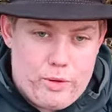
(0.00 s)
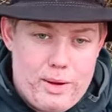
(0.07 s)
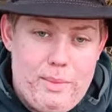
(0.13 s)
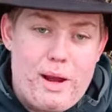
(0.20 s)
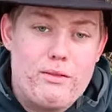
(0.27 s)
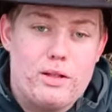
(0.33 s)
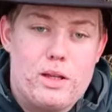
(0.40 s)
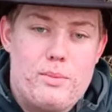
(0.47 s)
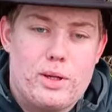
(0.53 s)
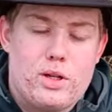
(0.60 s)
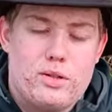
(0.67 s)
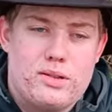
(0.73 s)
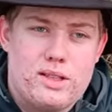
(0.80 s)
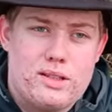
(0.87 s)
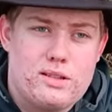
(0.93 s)
primarily
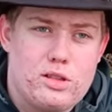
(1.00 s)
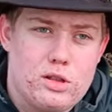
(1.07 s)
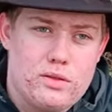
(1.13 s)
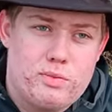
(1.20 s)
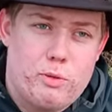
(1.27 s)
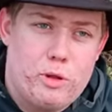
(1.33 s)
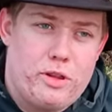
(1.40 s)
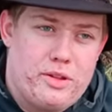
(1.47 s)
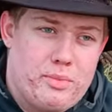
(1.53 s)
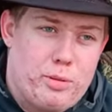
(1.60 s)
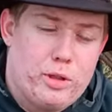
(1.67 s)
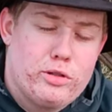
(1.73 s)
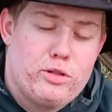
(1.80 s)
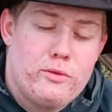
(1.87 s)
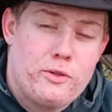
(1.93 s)
because this serves both as a
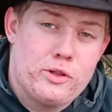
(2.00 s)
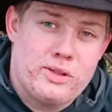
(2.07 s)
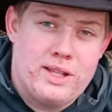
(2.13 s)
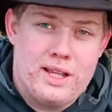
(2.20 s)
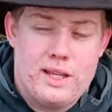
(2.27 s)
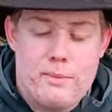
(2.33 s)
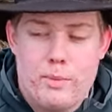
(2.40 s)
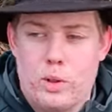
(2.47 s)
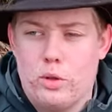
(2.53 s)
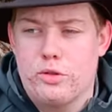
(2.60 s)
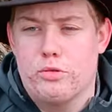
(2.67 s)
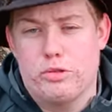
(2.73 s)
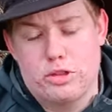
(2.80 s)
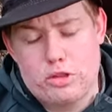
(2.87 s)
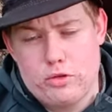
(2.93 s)
personal first aid kit, but
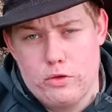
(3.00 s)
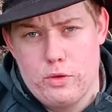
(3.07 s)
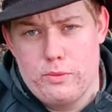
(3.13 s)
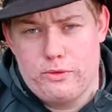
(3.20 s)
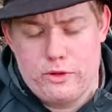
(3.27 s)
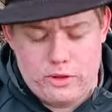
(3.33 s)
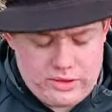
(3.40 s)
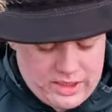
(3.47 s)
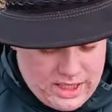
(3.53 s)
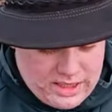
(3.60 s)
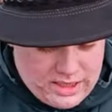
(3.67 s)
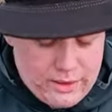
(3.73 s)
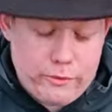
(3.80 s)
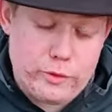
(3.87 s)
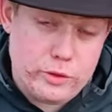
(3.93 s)
also as a group first
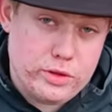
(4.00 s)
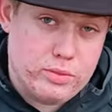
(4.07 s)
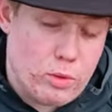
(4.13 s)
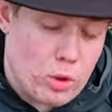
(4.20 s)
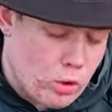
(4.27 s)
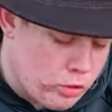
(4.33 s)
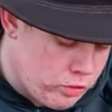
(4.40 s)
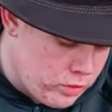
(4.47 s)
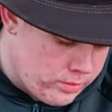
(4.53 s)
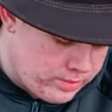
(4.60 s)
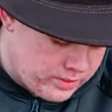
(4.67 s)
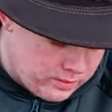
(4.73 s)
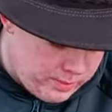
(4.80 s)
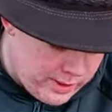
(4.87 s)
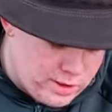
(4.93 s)
aid kit for small
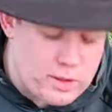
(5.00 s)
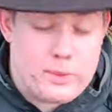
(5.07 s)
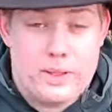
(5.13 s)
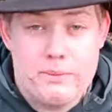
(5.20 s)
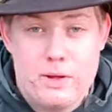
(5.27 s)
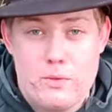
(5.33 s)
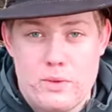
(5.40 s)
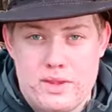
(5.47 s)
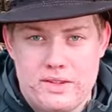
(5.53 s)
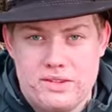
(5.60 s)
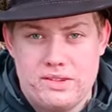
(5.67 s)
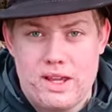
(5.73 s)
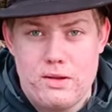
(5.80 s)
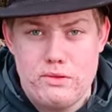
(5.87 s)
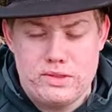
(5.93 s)
groups, especially when I'm out with the
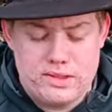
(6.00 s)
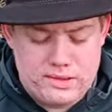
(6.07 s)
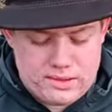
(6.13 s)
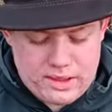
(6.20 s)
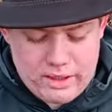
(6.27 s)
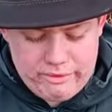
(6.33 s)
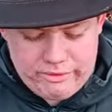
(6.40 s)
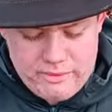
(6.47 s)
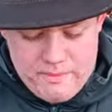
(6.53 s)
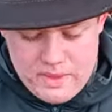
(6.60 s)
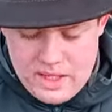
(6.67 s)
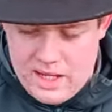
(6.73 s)
scouts and stuff.